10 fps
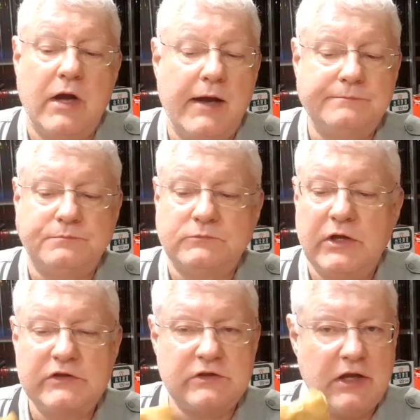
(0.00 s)
cut.
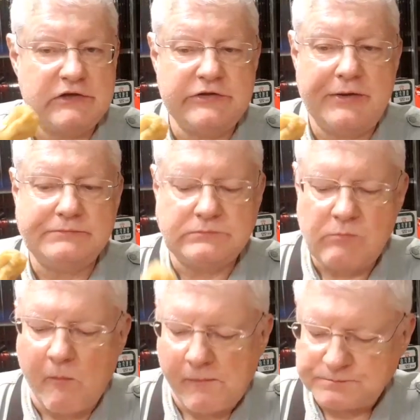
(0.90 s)
They sliced it,
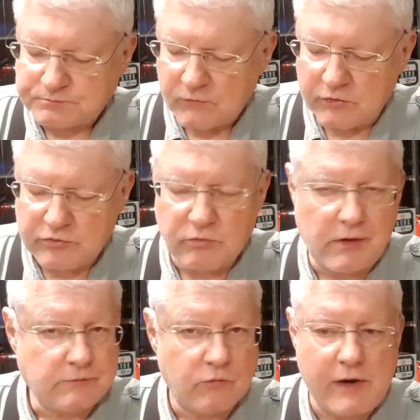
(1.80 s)
threw
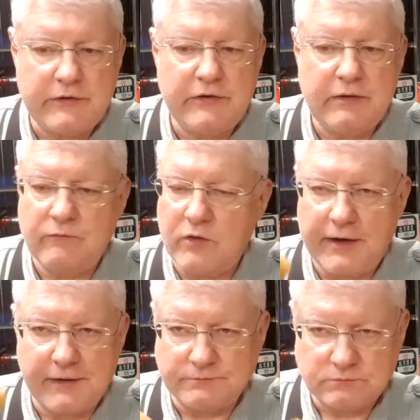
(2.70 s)
it right in the deep fryer.